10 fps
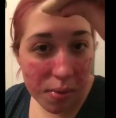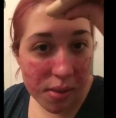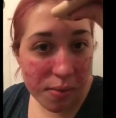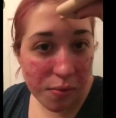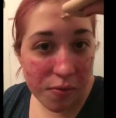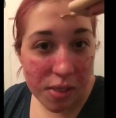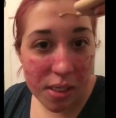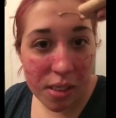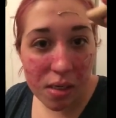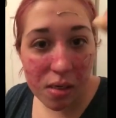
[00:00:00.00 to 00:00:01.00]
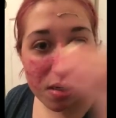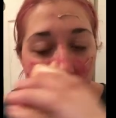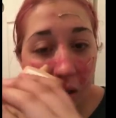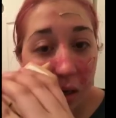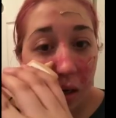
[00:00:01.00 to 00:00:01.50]
put some over
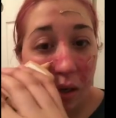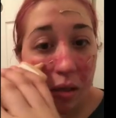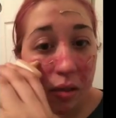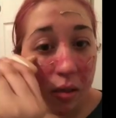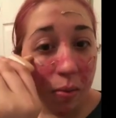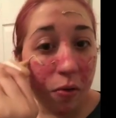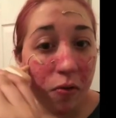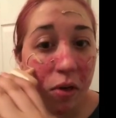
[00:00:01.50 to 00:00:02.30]
here, some over